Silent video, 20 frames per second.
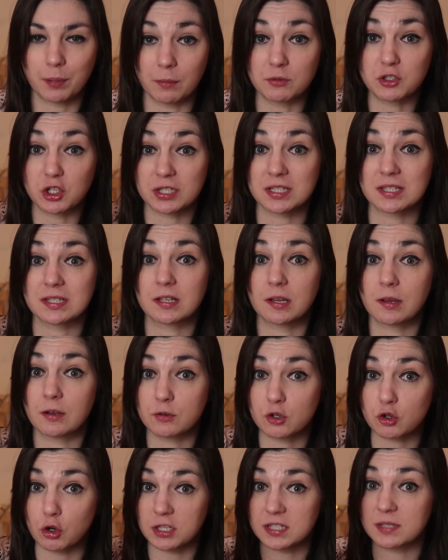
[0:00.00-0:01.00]
But just
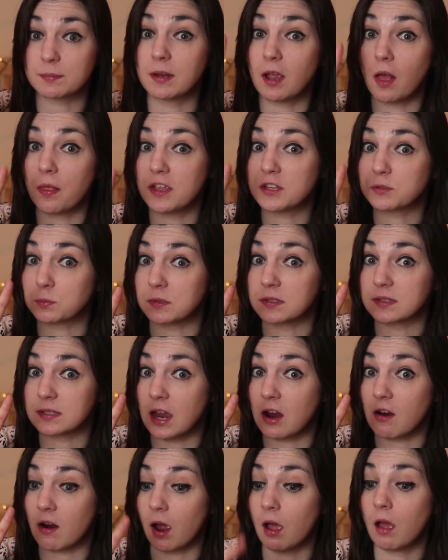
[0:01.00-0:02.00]
trust me on this one,
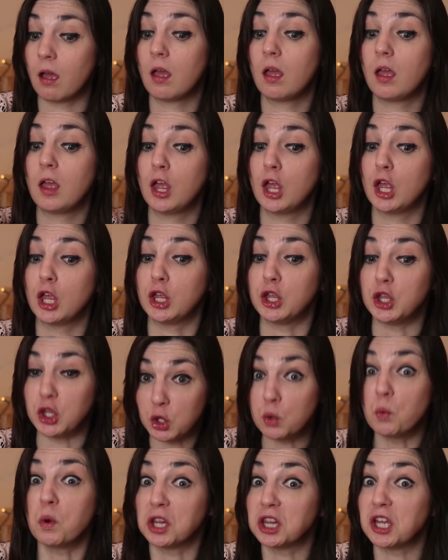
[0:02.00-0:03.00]
Sarah,
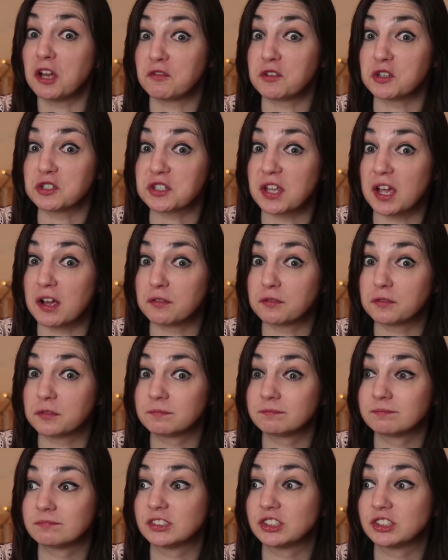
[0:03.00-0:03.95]
you will love yourself.